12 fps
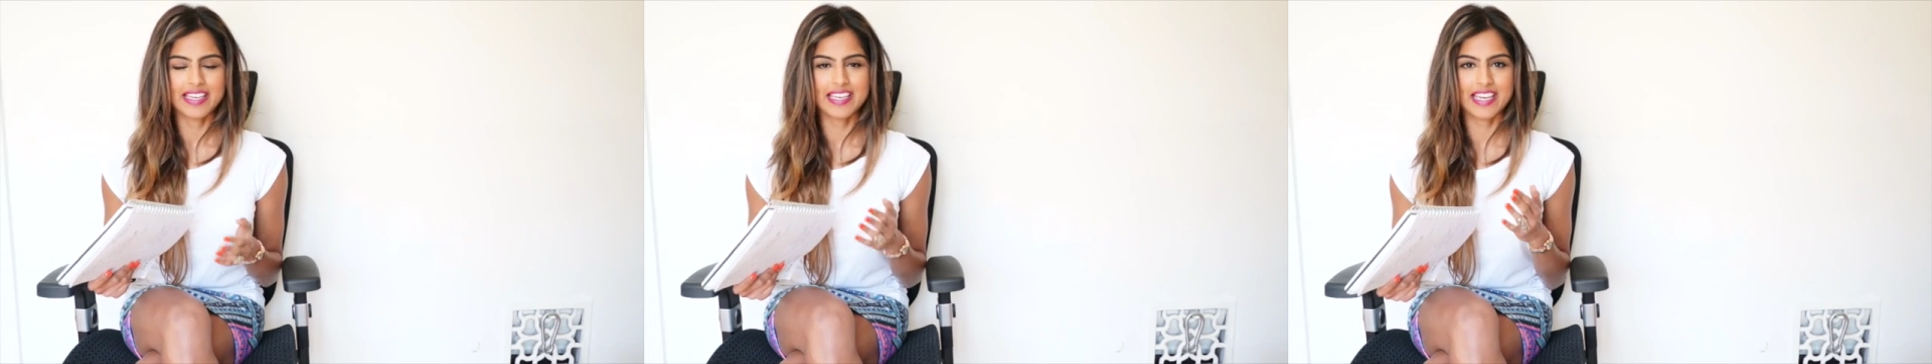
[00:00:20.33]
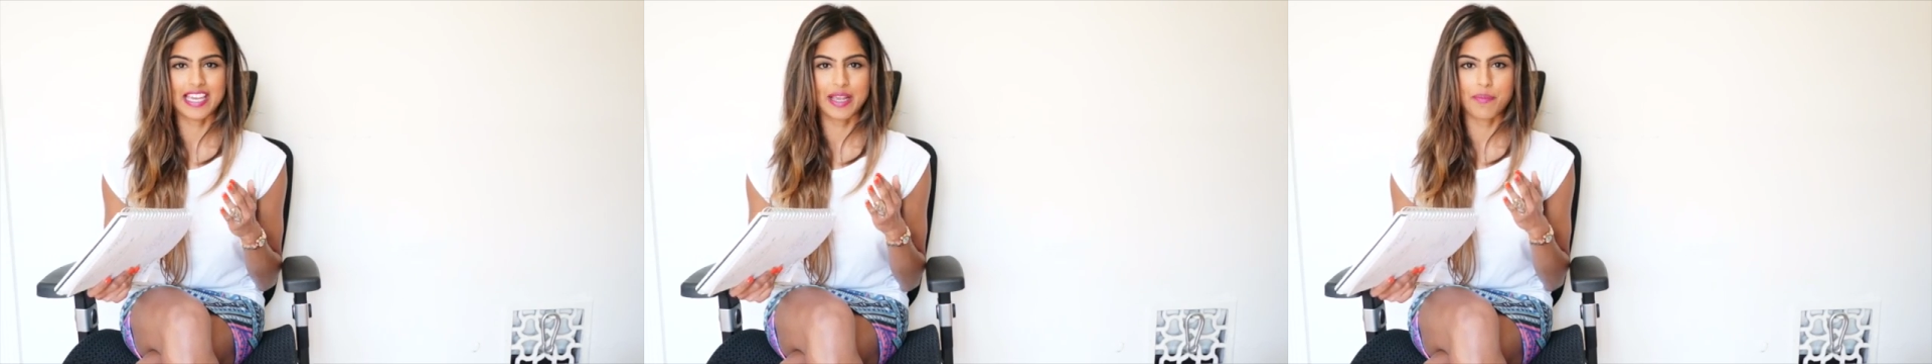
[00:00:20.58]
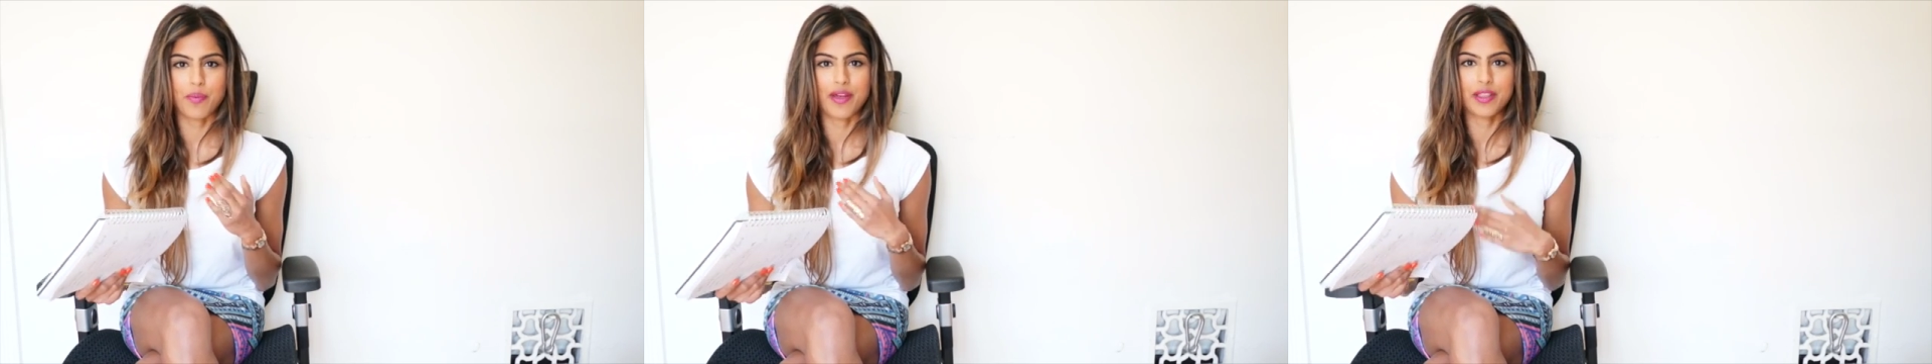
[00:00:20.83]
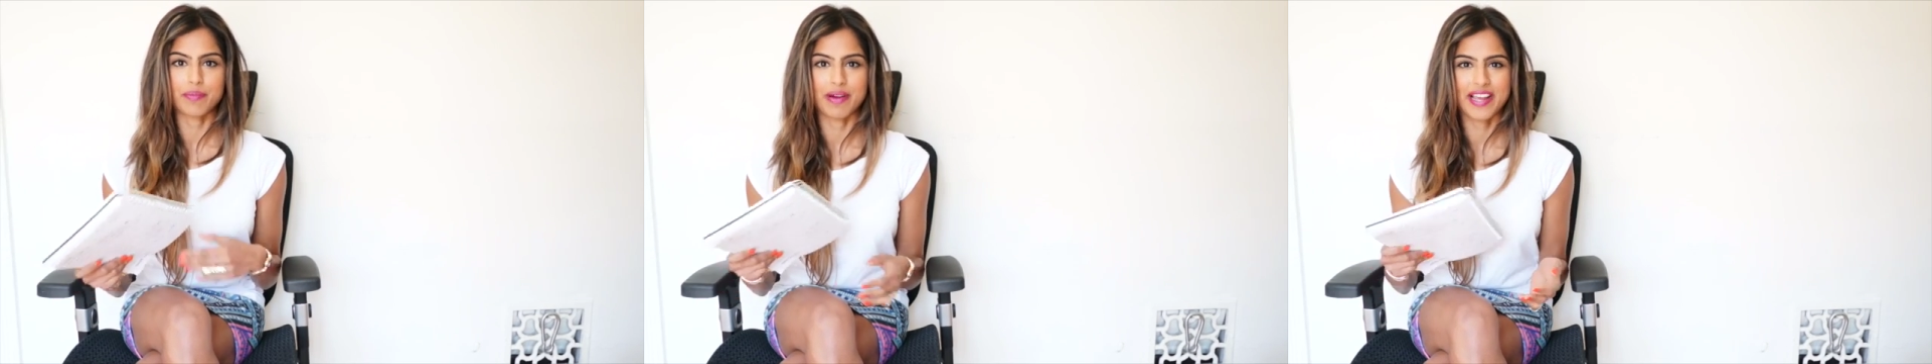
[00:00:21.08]
keep
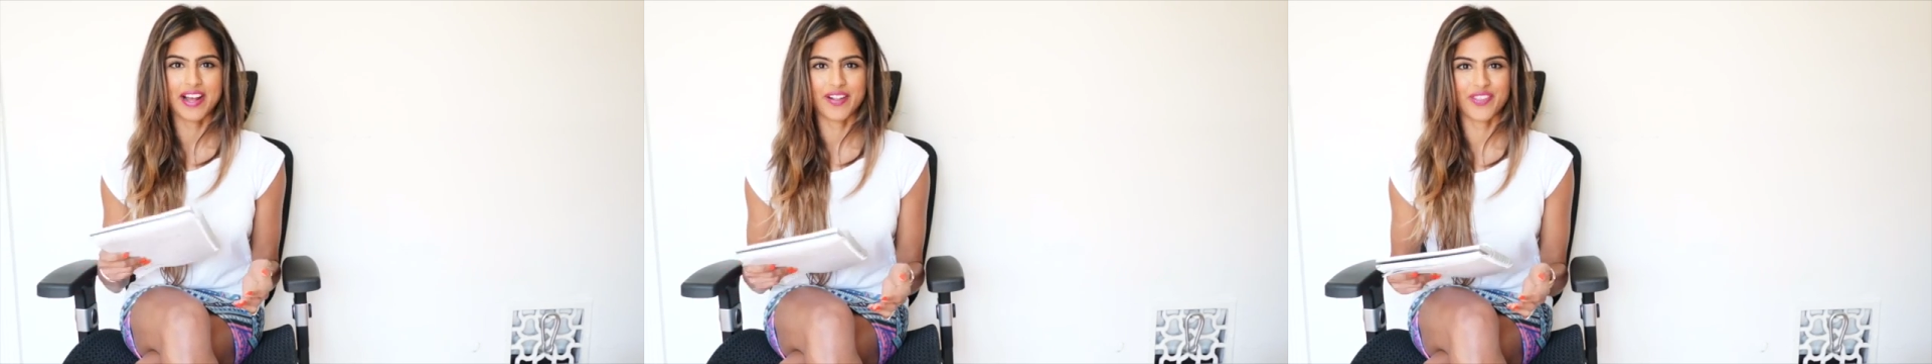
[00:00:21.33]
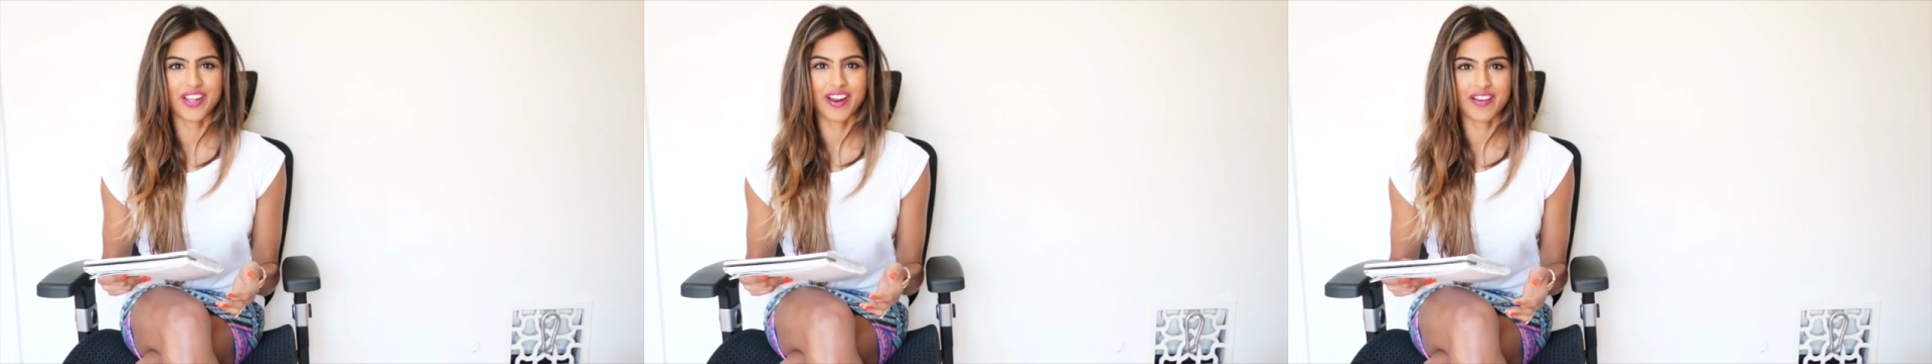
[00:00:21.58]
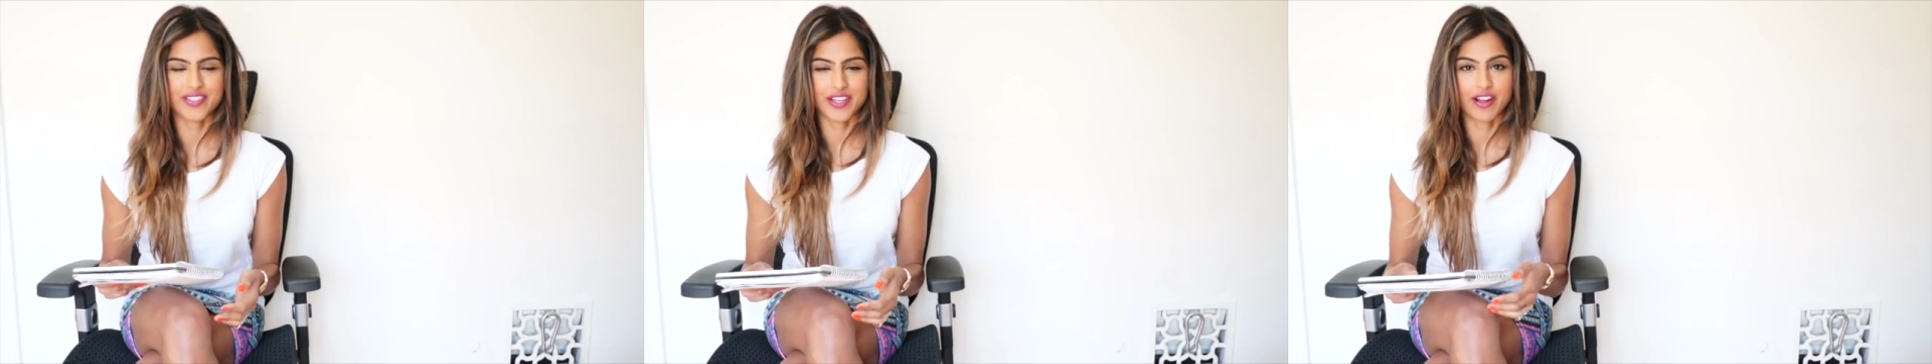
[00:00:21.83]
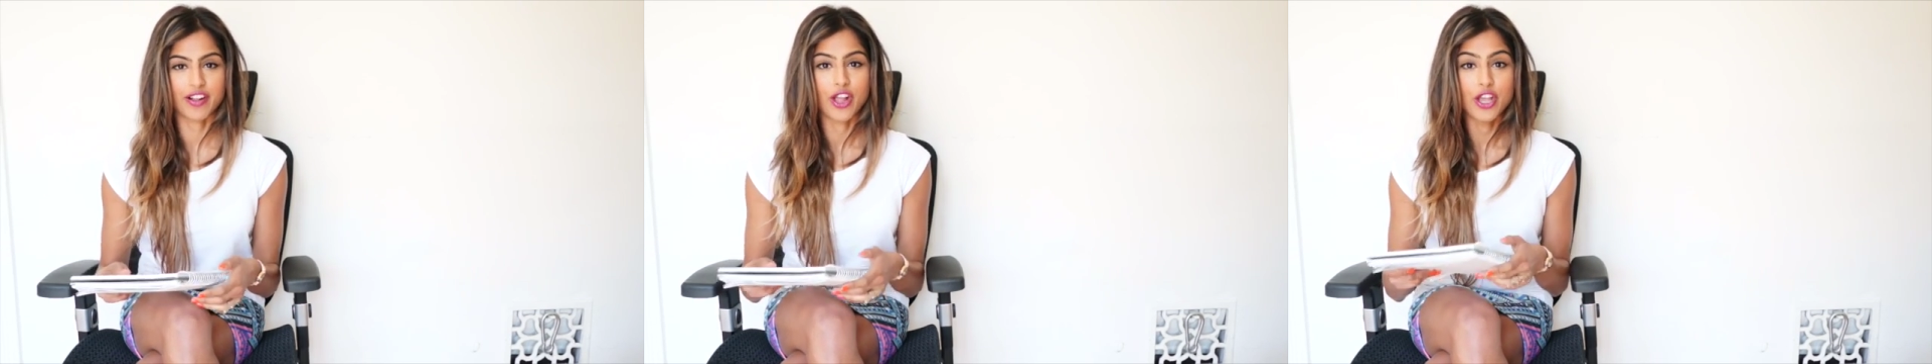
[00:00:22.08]
with my healthy
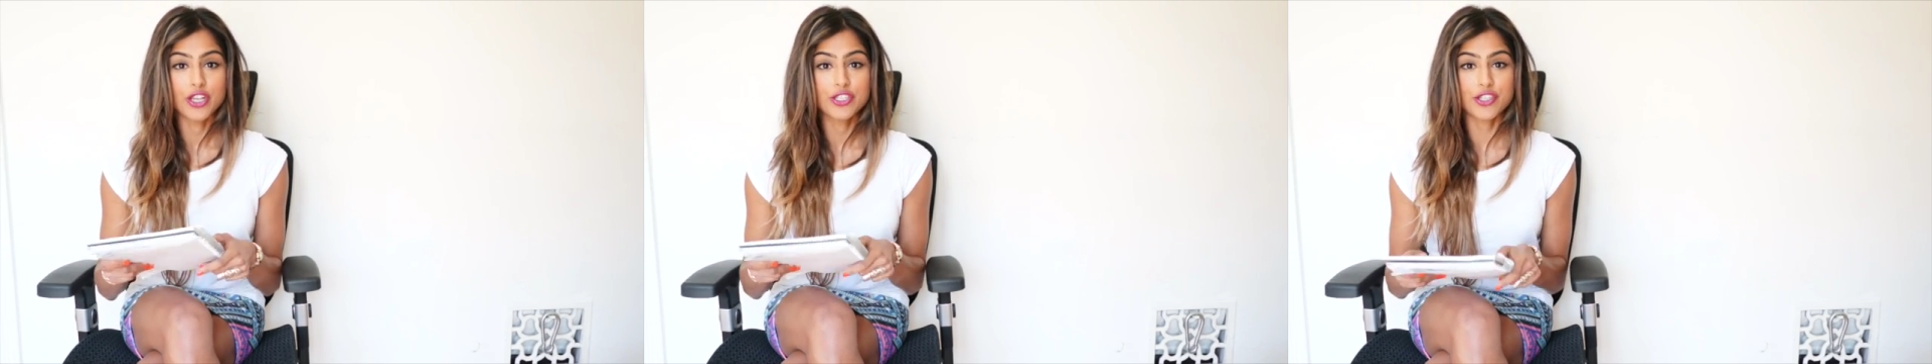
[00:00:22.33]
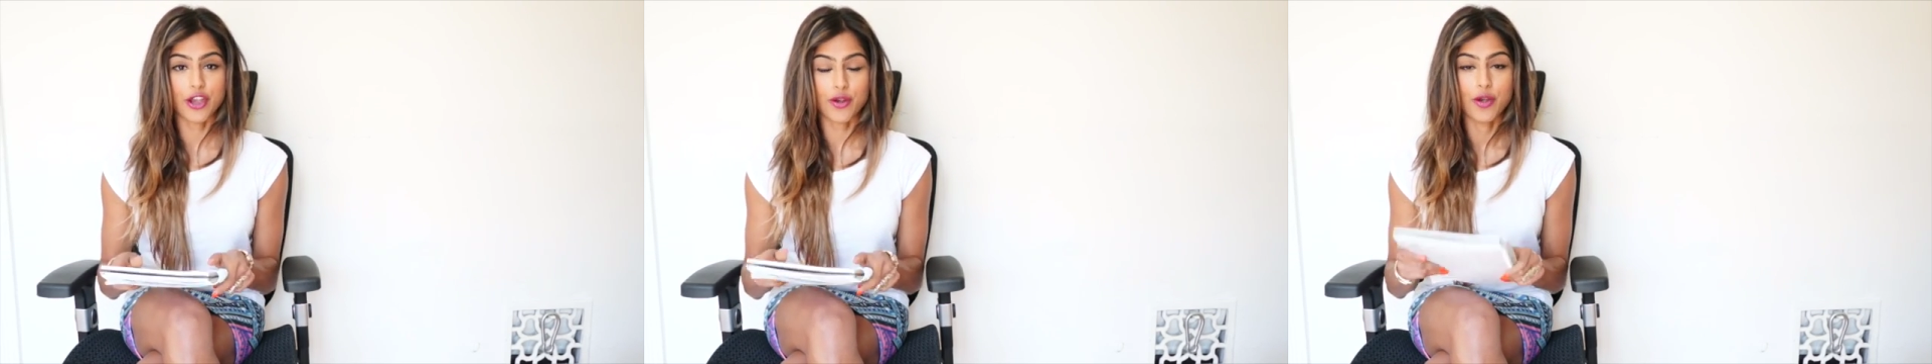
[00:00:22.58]
lifestyle. So